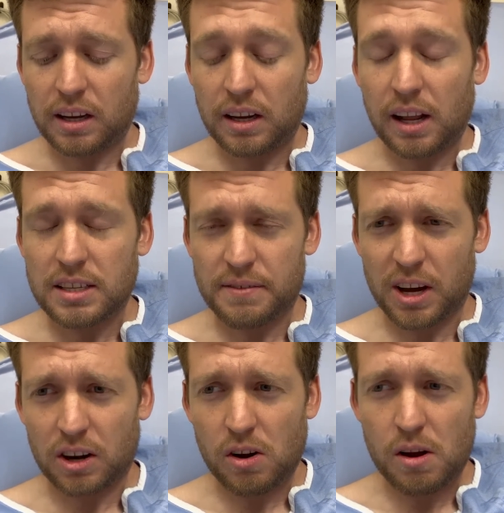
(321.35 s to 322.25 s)
Unless I've
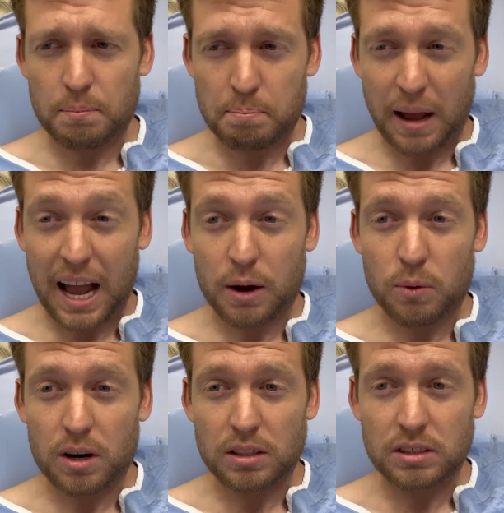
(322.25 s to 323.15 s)
got it on
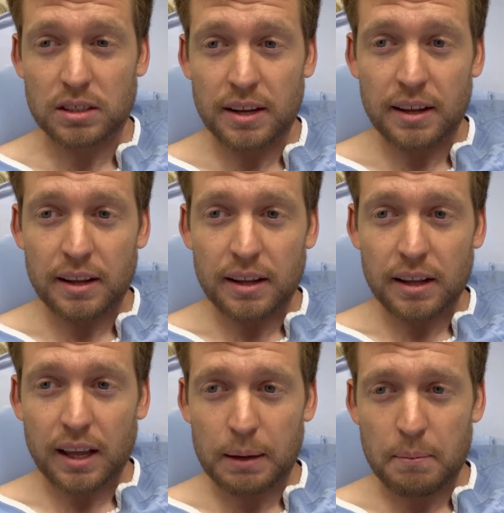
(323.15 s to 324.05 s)
backwards,
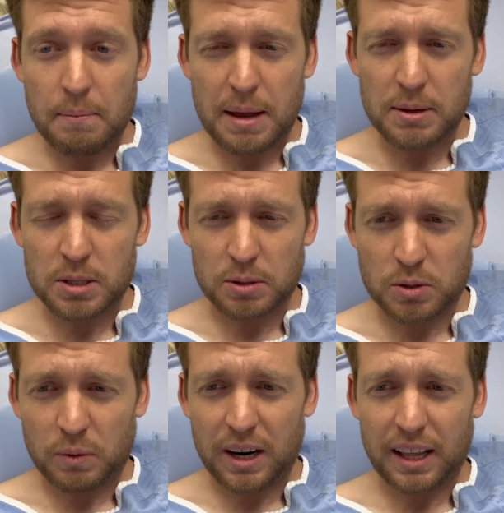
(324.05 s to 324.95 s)
and maybe you're supposed to
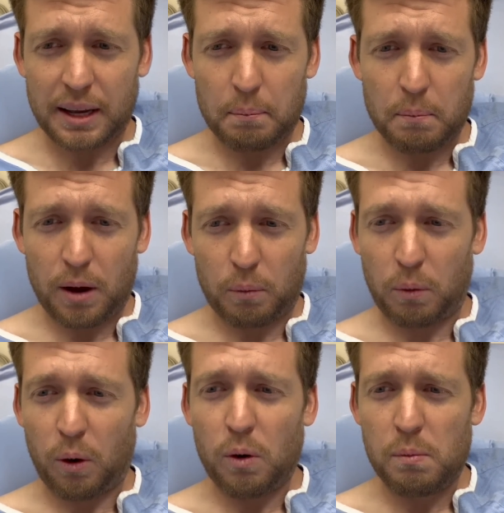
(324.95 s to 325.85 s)
wear it like a
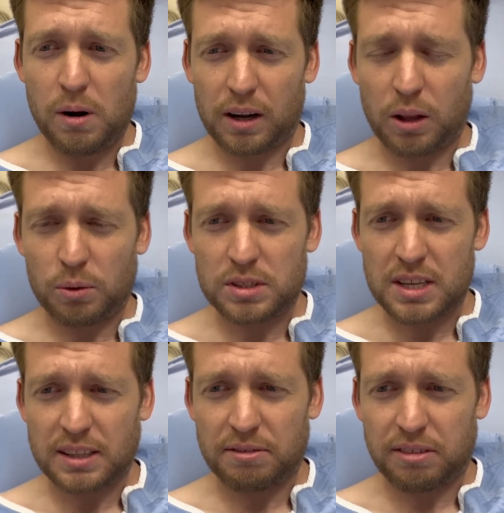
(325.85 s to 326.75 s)
robe where it closes
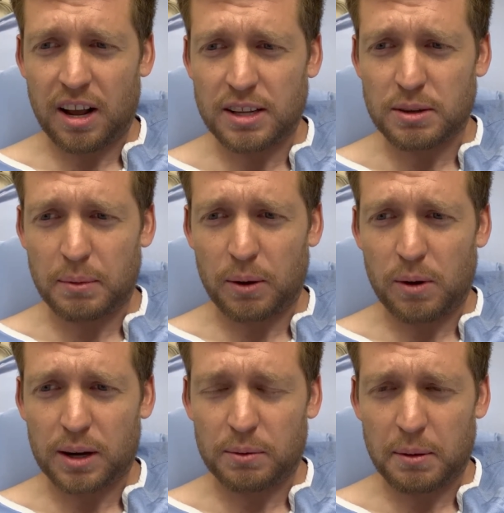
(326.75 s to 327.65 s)
at the front, so I'm not
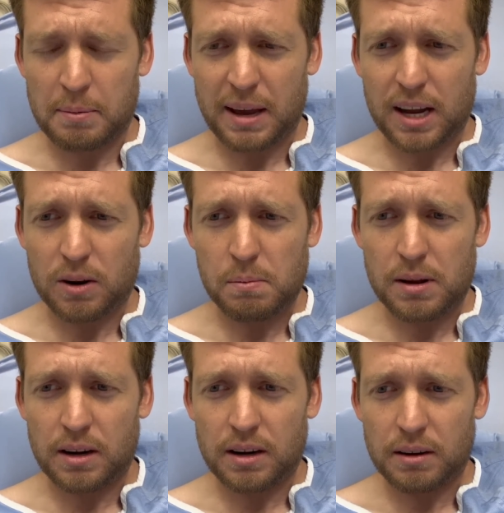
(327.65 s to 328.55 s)
walking with my back
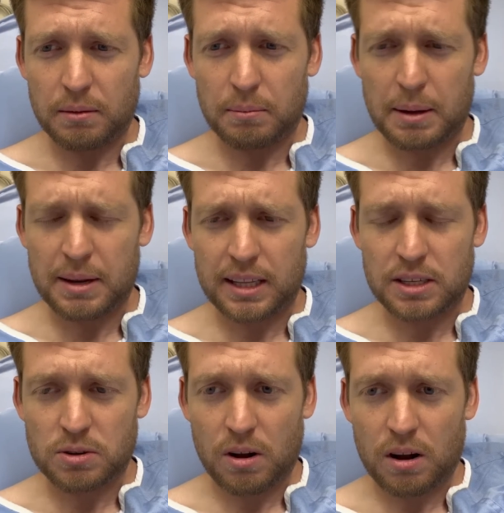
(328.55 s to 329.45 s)
open. Maybe I did
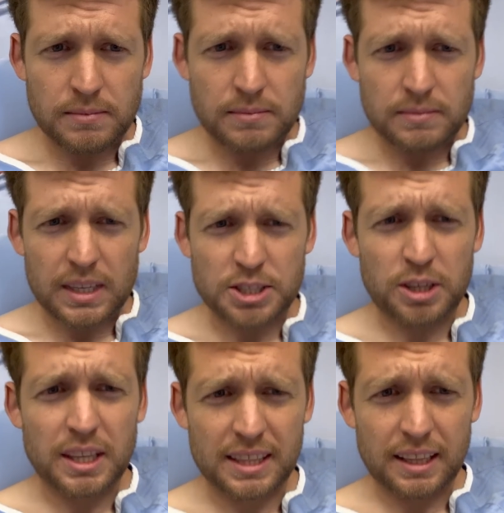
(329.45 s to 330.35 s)
this wrong. Actually, you
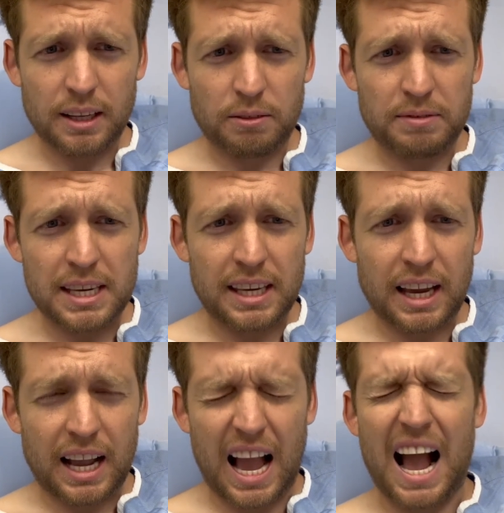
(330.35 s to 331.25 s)
think the little V,
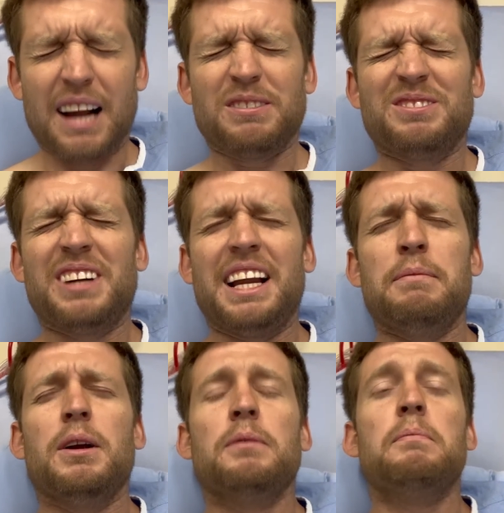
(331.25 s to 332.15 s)
right?
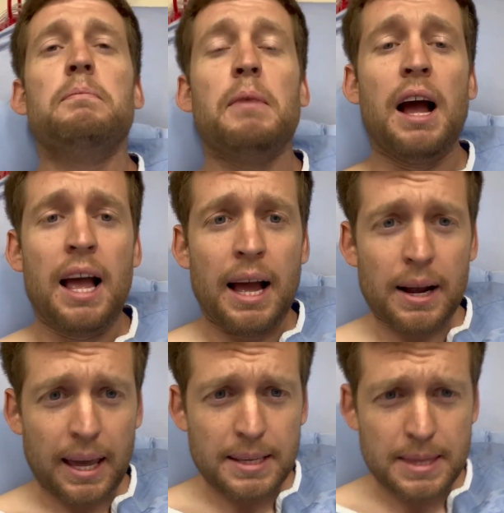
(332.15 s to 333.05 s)

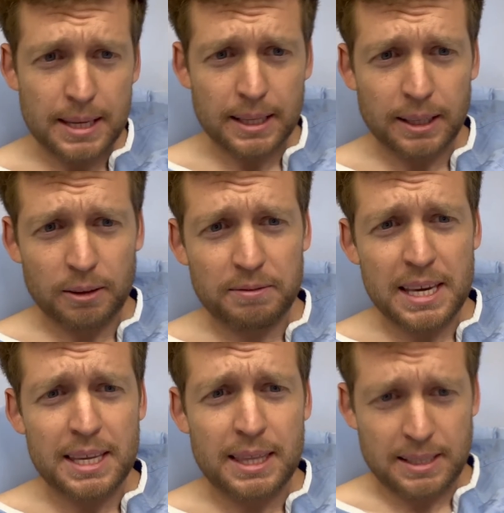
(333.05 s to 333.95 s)
Okay, you think the little
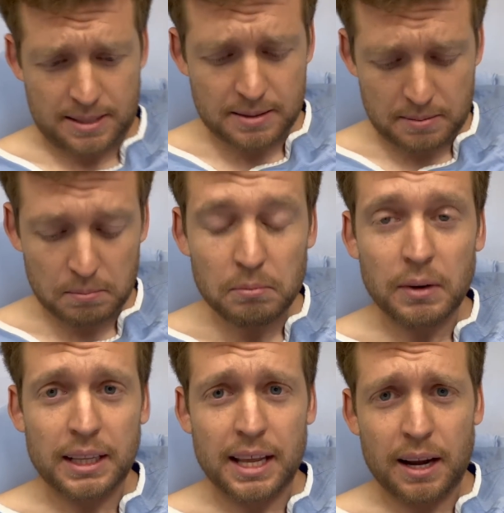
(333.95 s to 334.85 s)
V that's
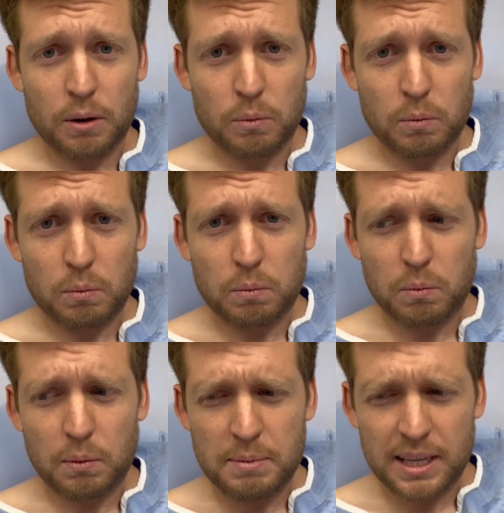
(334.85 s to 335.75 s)
right there
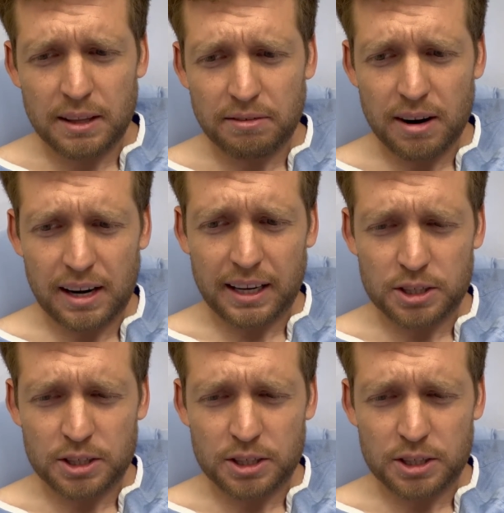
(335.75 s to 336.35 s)
would be at the front, like a